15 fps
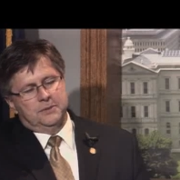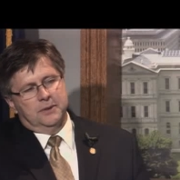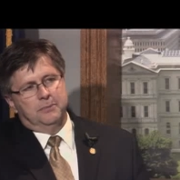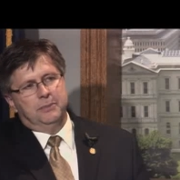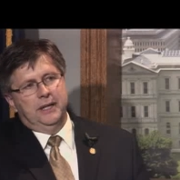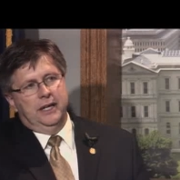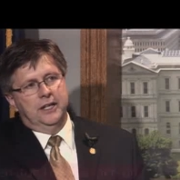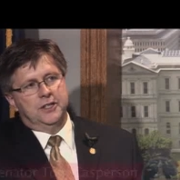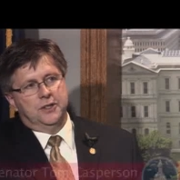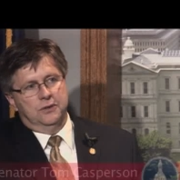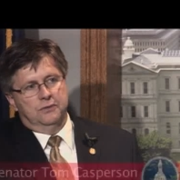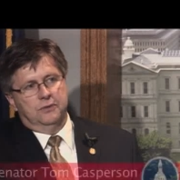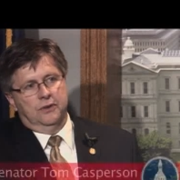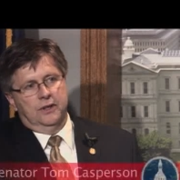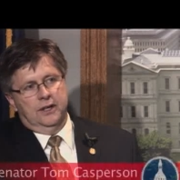but a big issue
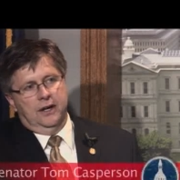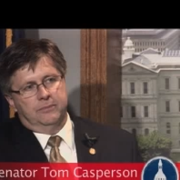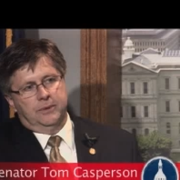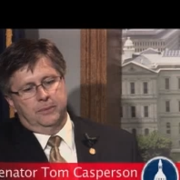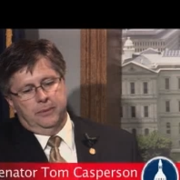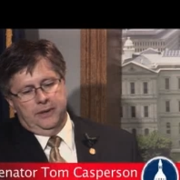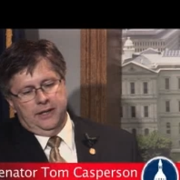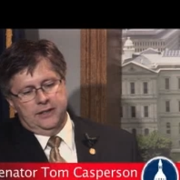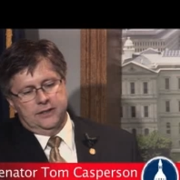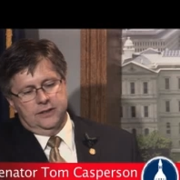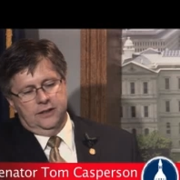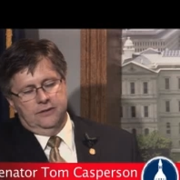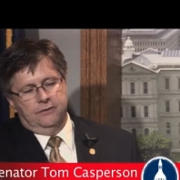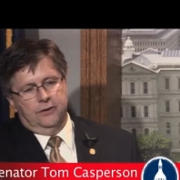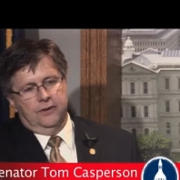for the Upper
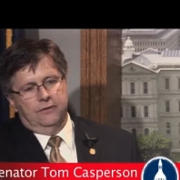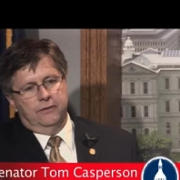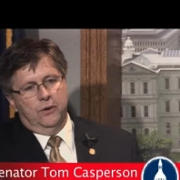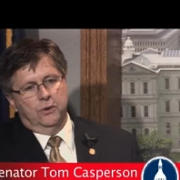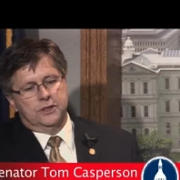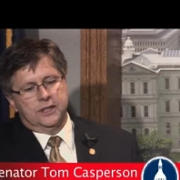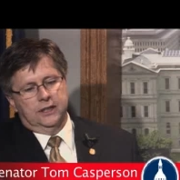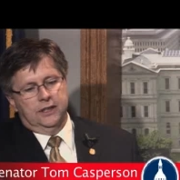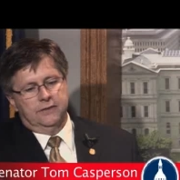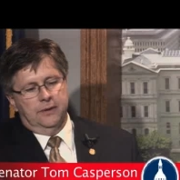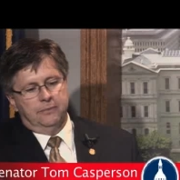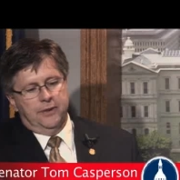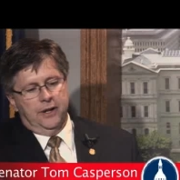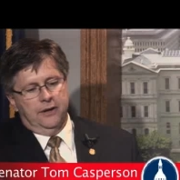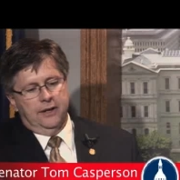Peninsula and for the folks that live up there,